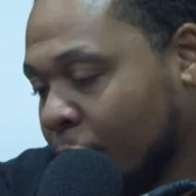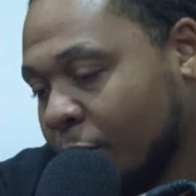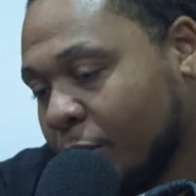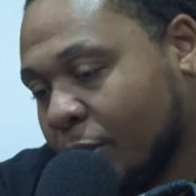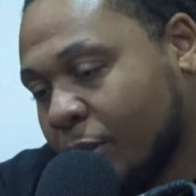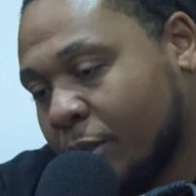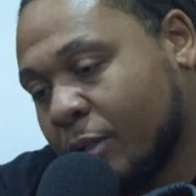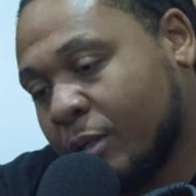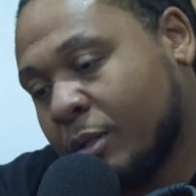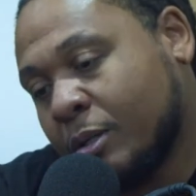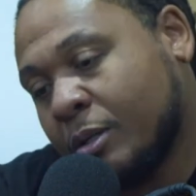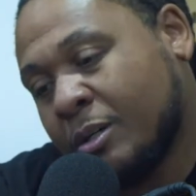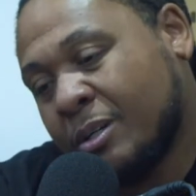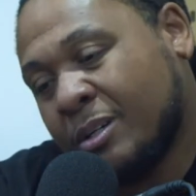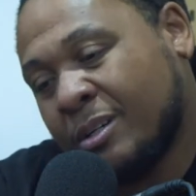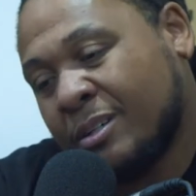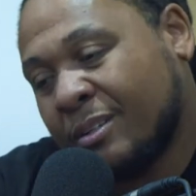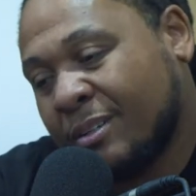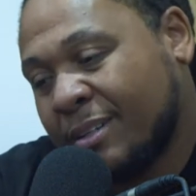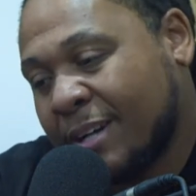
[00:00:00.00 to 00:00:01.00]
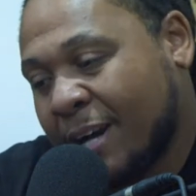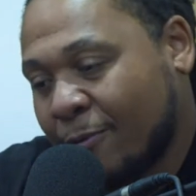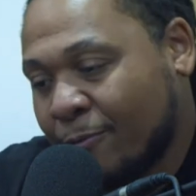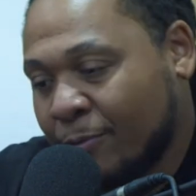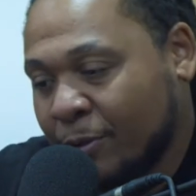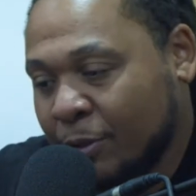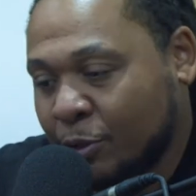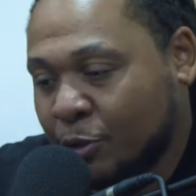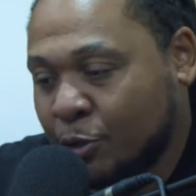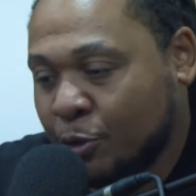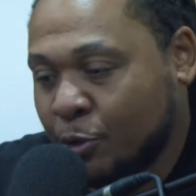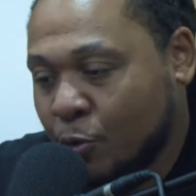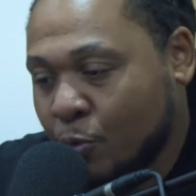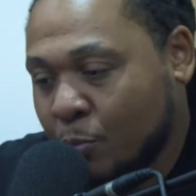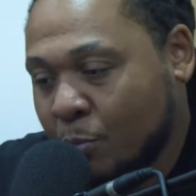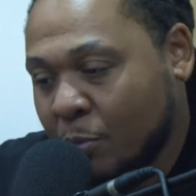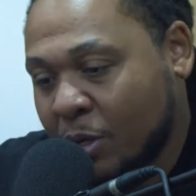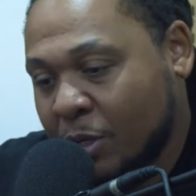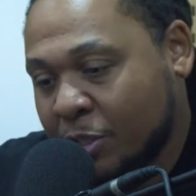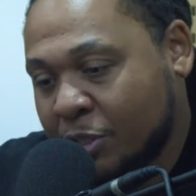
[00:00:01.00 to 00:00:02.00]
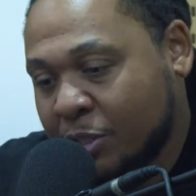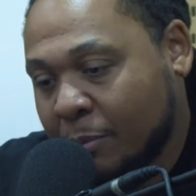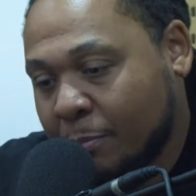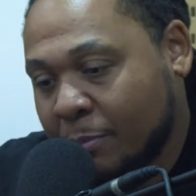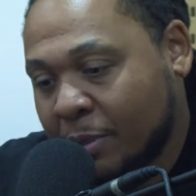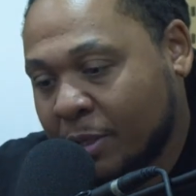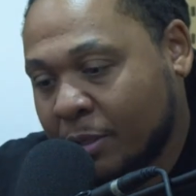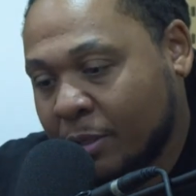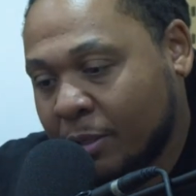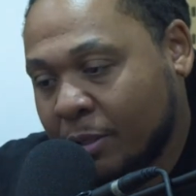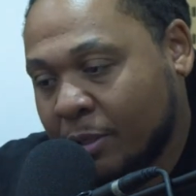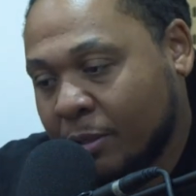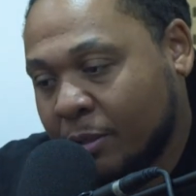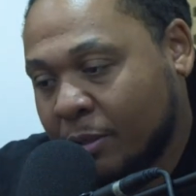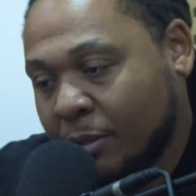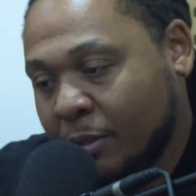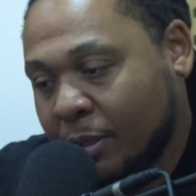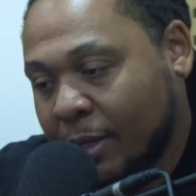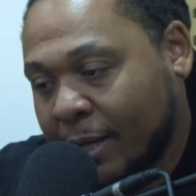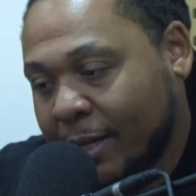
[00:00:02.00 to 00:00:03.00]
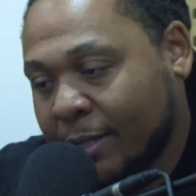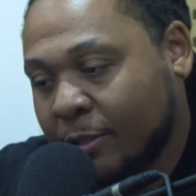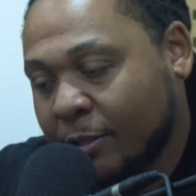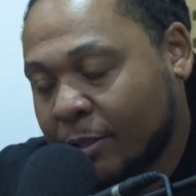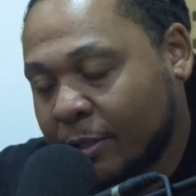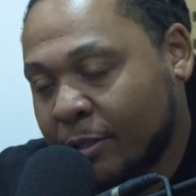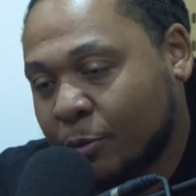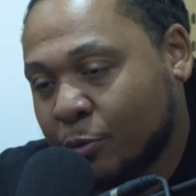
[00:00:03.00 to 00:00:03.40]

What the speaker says: Not really too much. I mean, I did.